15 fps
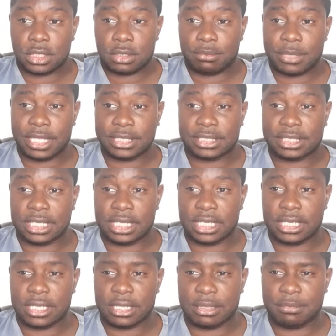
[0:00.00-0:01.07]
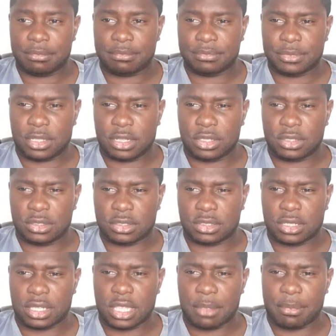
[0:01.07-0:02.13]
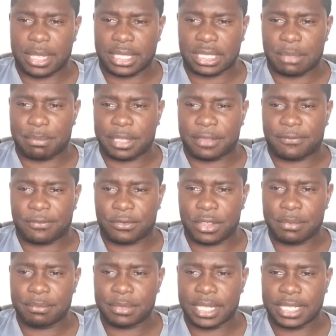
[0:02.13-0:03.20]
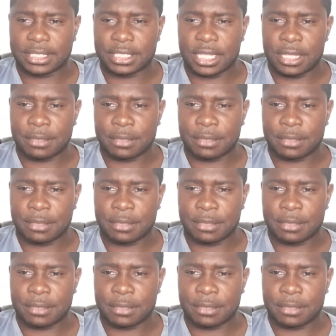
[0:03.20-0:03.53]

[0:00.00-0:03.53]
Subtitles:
Man City are going to make the bid for him, and